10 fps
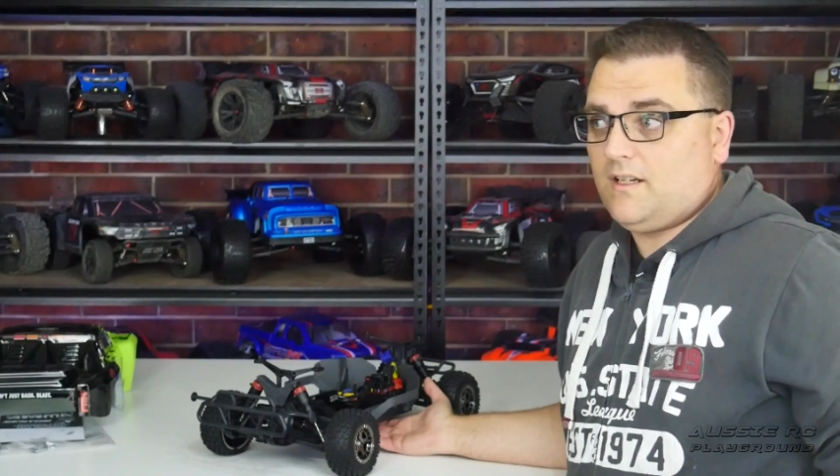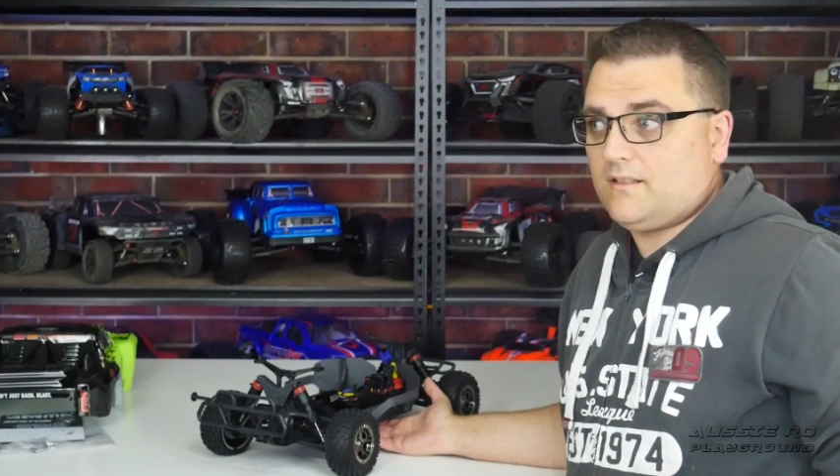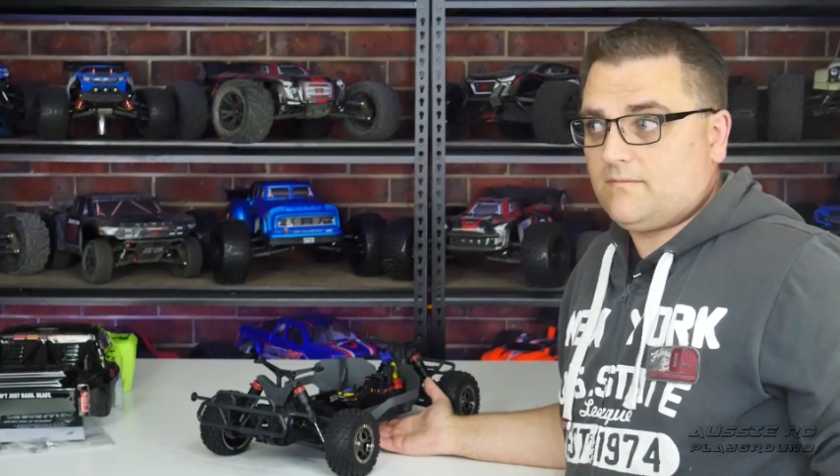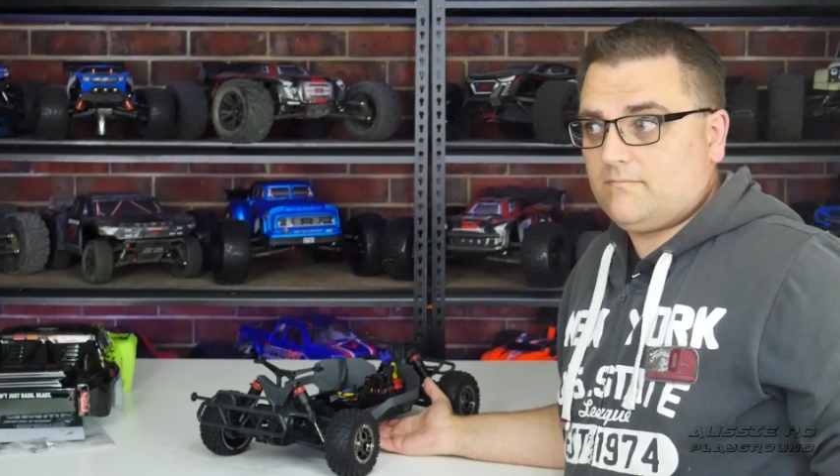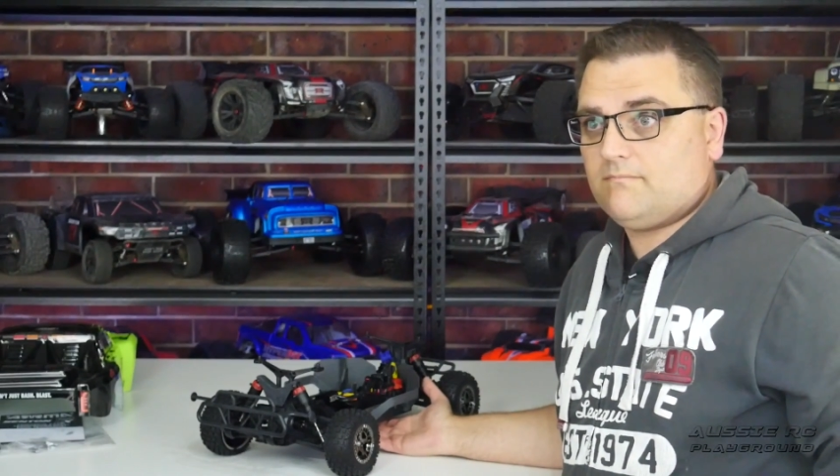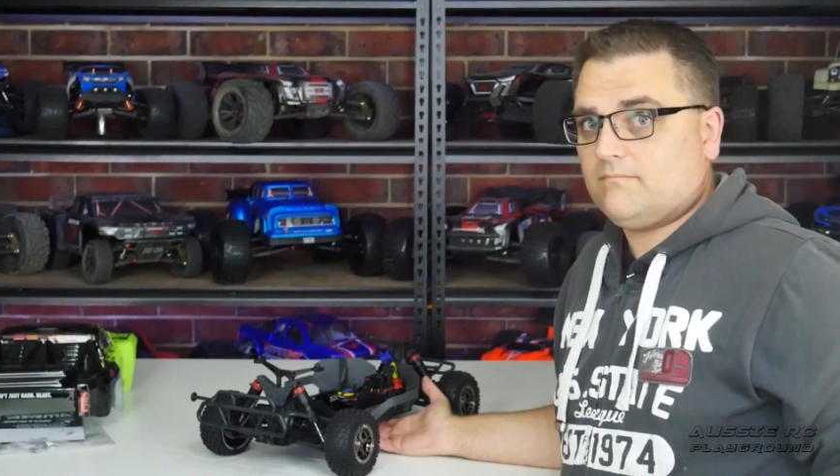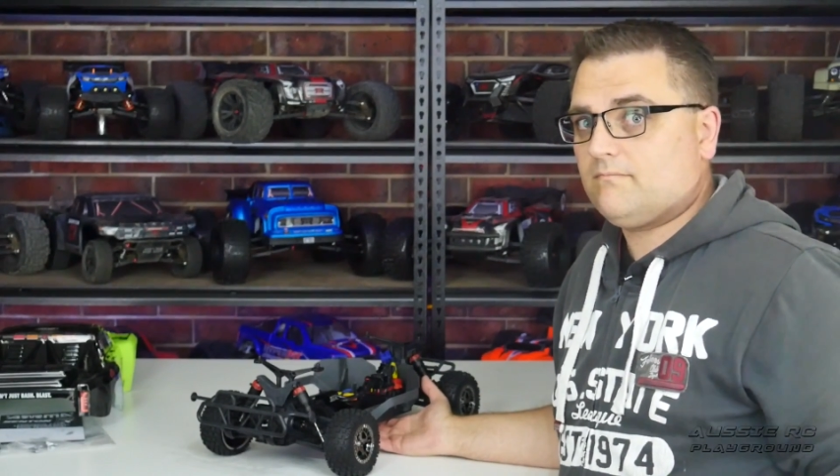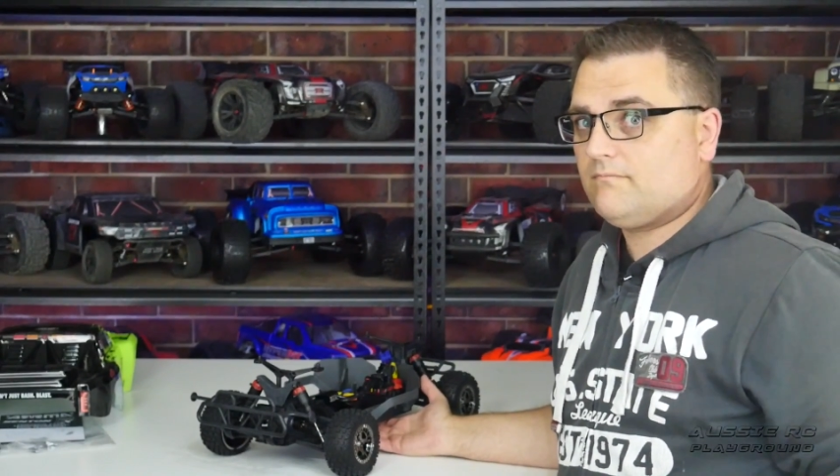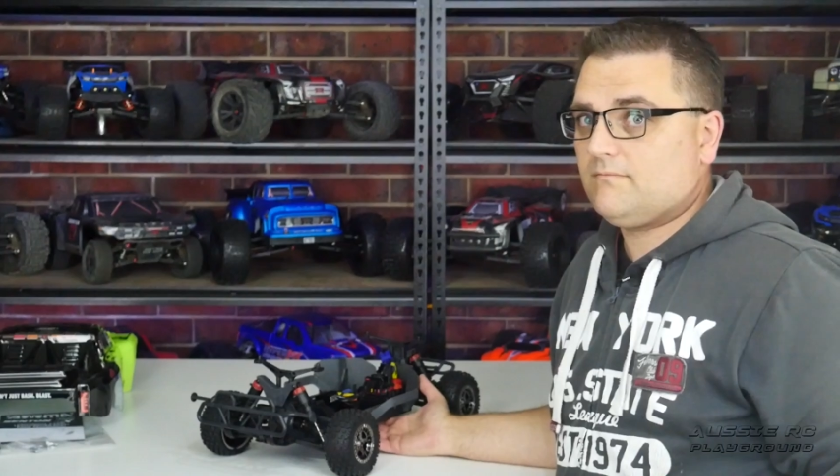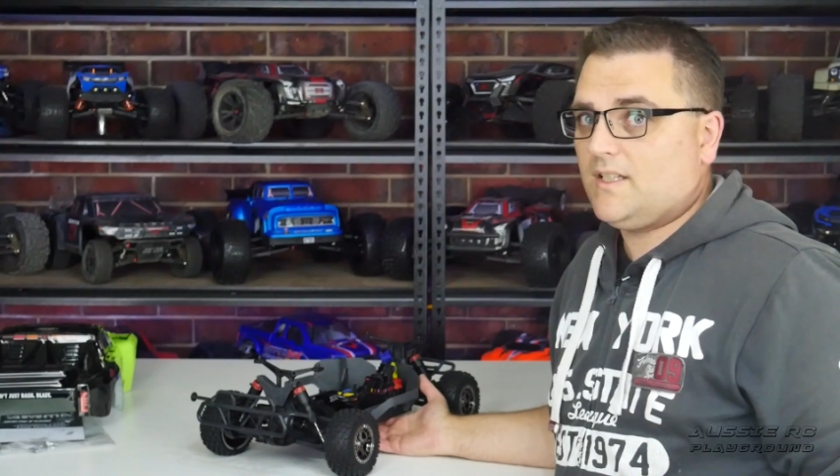got
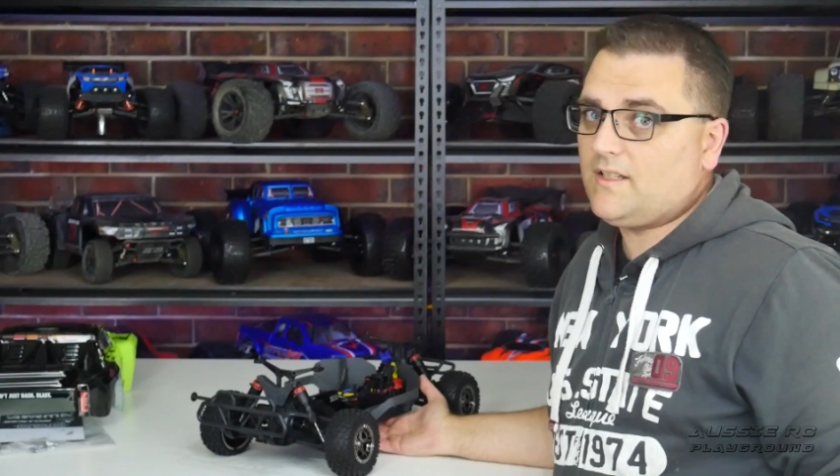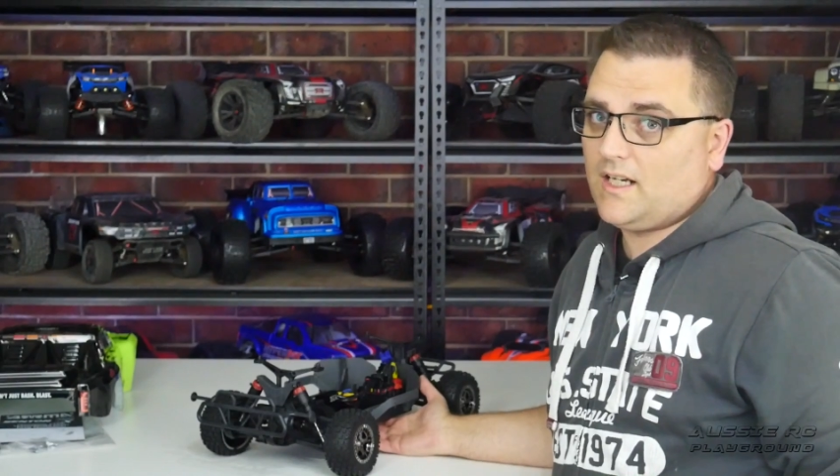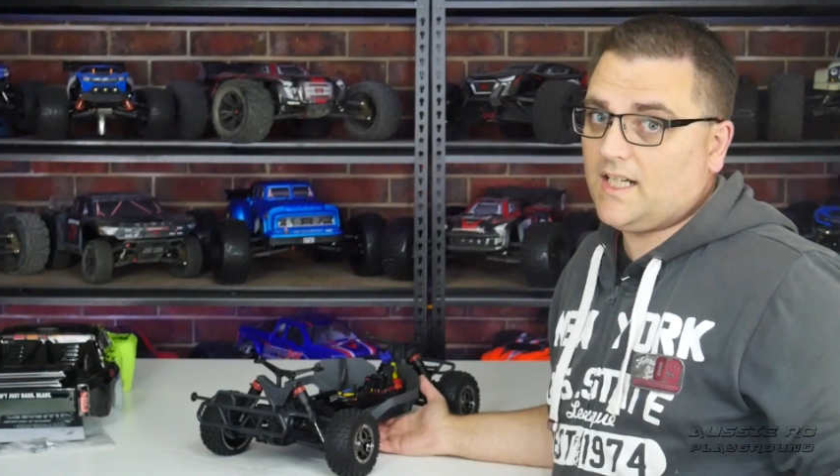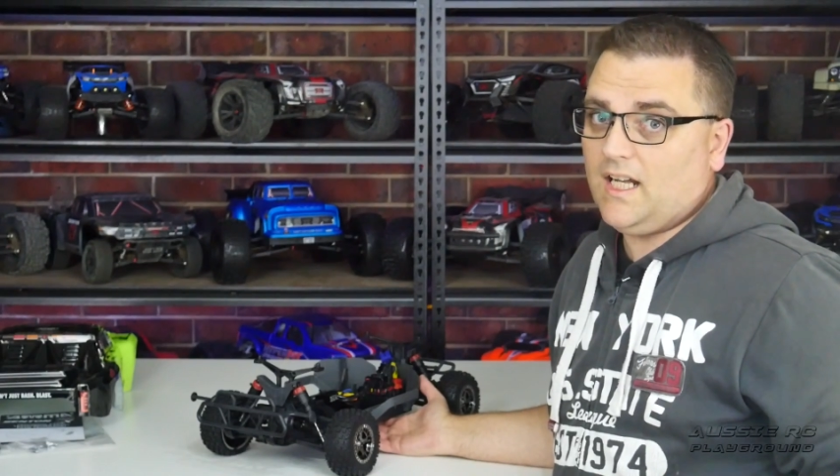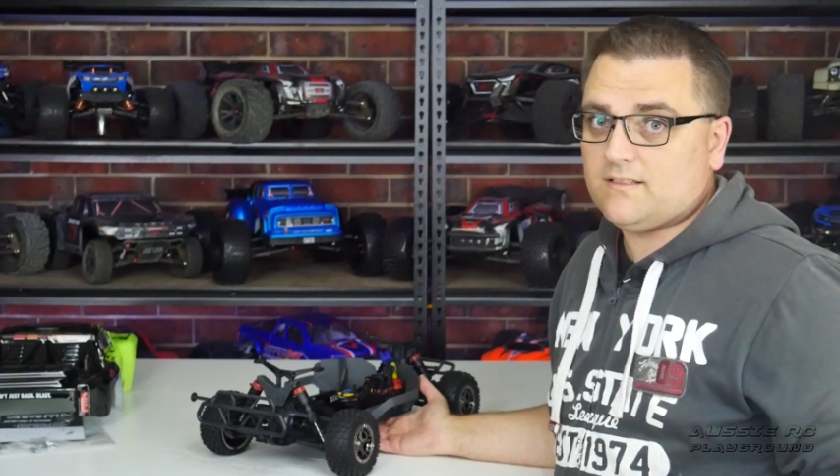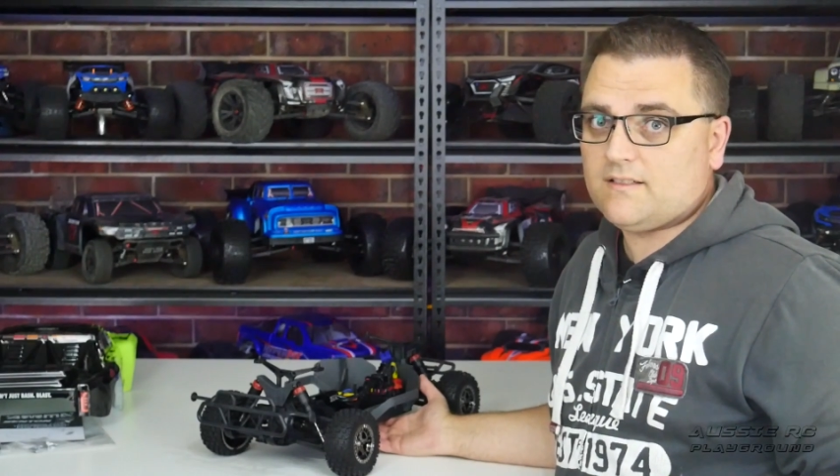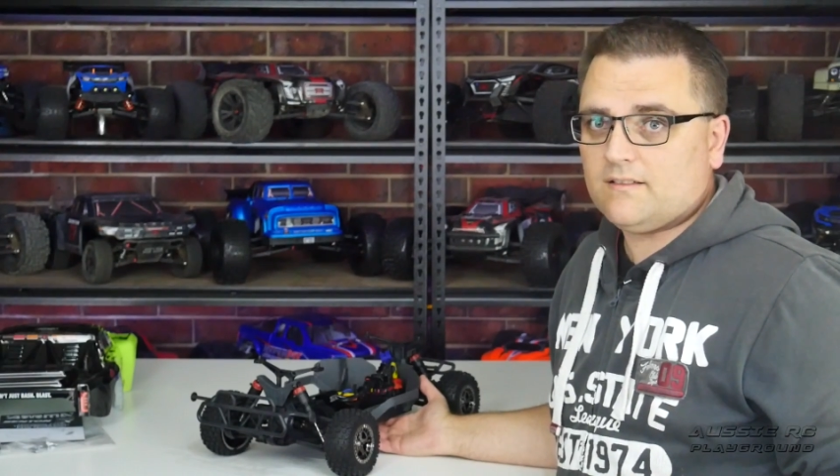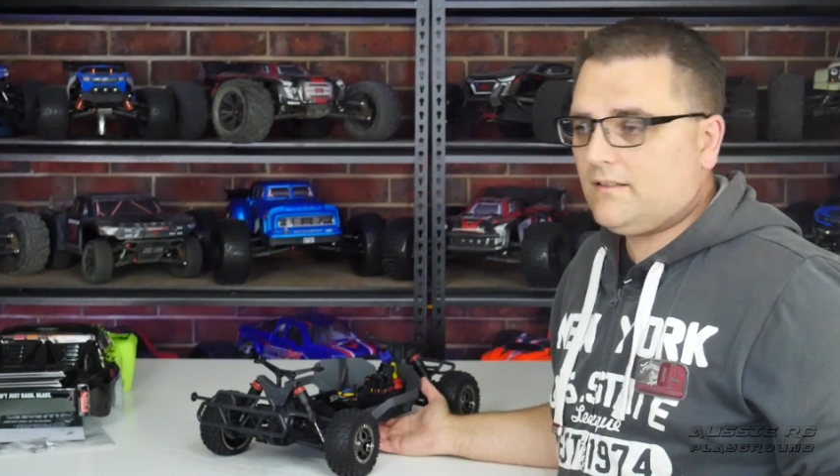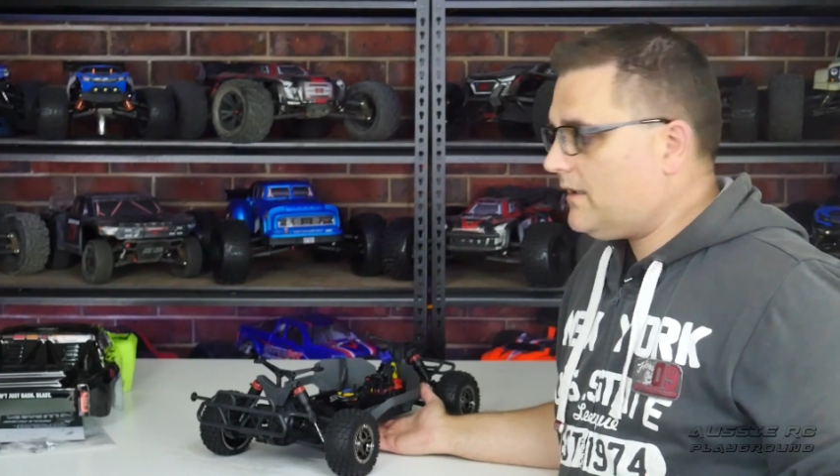guts.